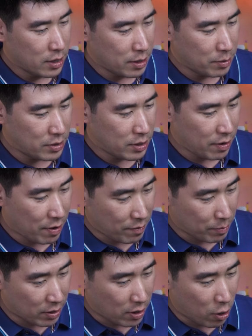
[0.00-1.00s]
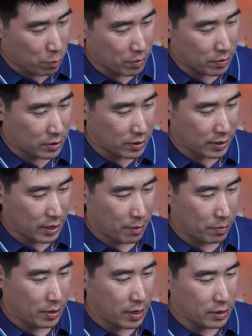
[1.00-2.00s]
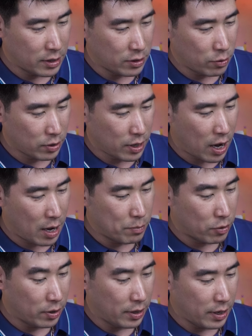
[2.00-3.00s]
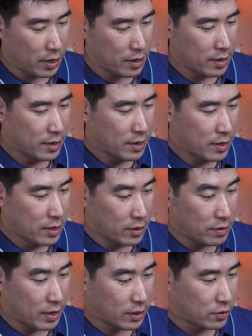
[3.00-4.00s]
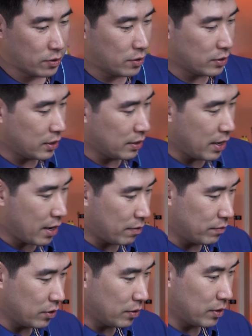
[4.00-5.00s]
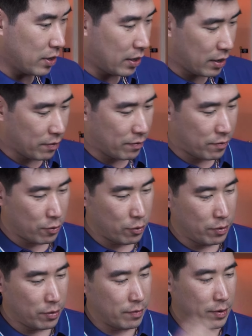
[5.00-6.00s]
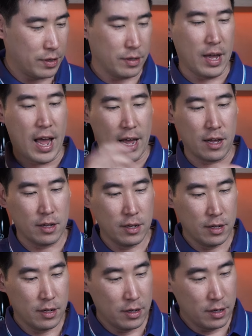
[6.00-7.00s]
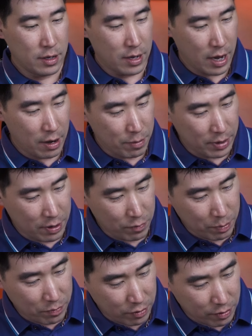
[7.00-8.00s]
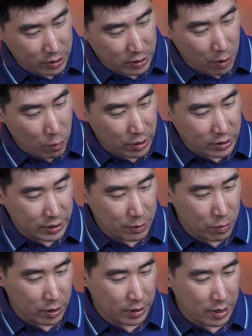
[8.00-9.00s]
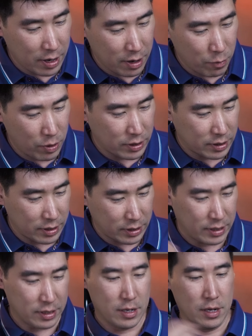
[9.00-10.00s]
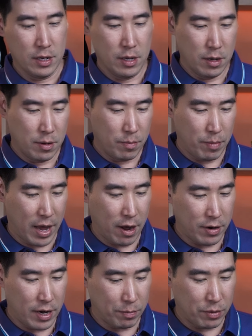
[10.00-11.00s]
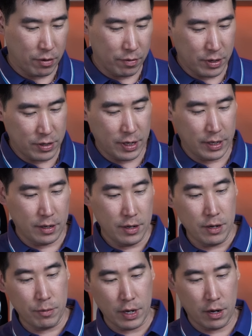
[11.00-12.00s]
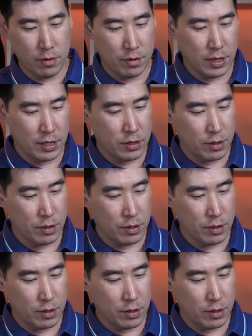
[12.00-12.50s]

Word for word: let's see how I'm gonna open this thing up. Now, this is all cardboard here. So that's good to see. Now, I'm gonna get through to this. Ah, how am I gonna rip through? Because I wanna see what's this power adapter on this thing. Here we go, let's